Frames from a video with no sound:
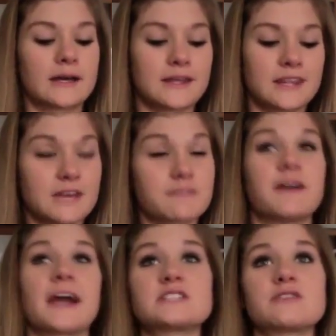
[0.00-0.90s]
the
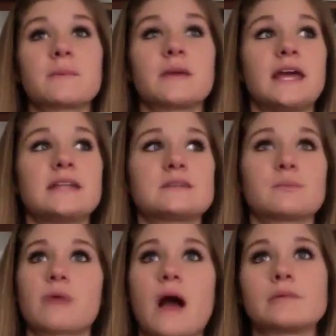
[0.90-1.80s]
effects from it,
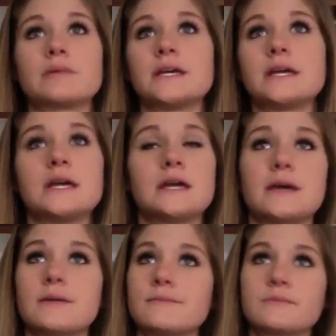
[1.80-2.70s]

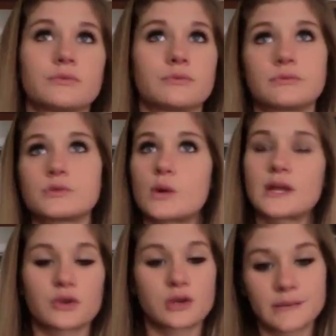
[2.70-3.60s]
probably
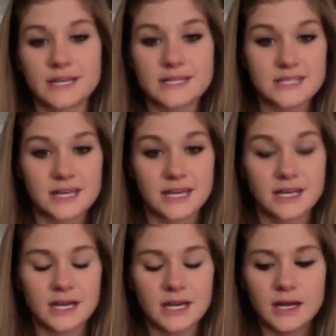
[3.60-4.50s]
20-30 minutes
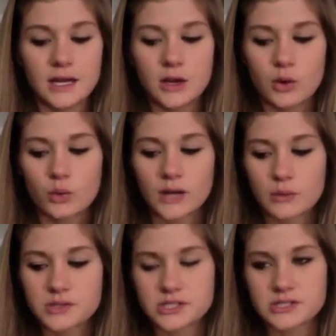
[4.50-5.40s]
in, when I
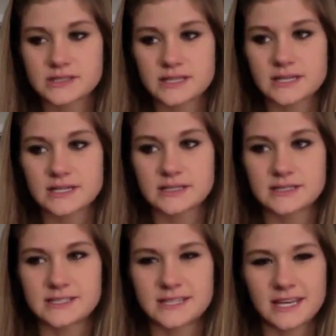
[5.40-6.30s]
was just
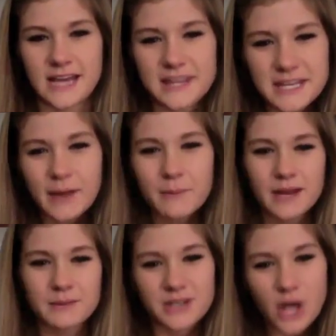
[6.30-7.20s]
sitting, I think I might have
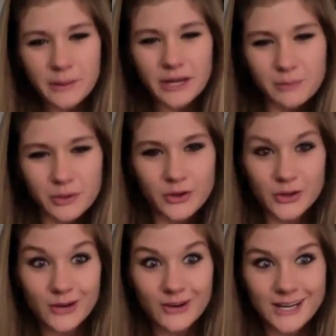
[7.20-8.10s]
been on my computer
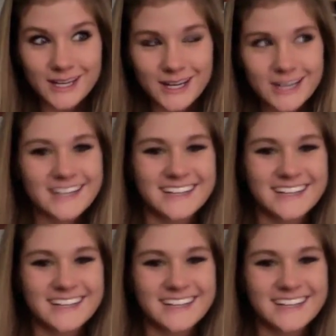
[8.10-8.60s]
right here,